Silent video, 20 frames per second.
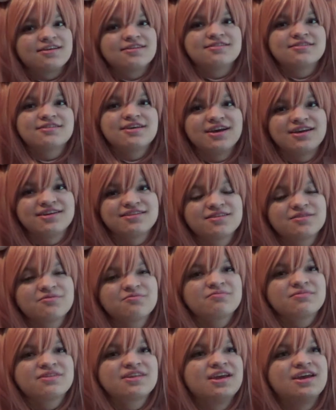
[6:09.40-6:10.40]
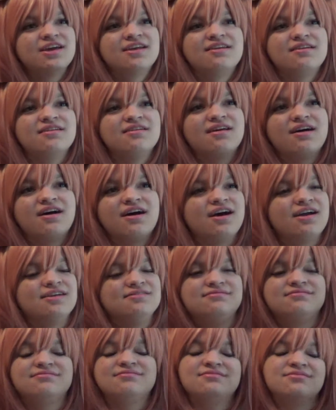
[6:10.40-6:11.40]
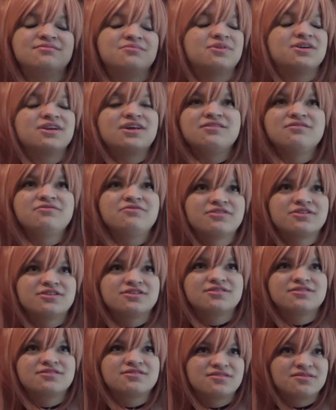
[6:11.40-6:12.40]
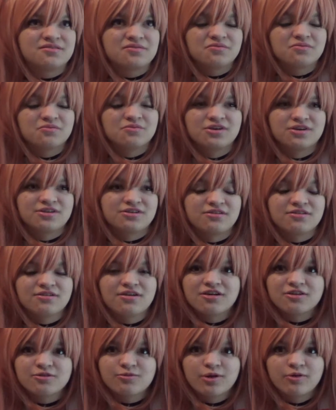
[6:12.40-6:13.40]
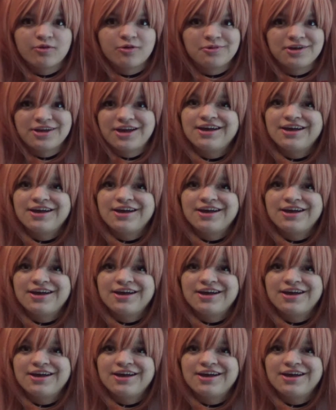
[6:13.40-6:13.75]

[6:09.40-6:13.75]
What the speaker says: a scythe, and when I first wanted to cosplay Ruby,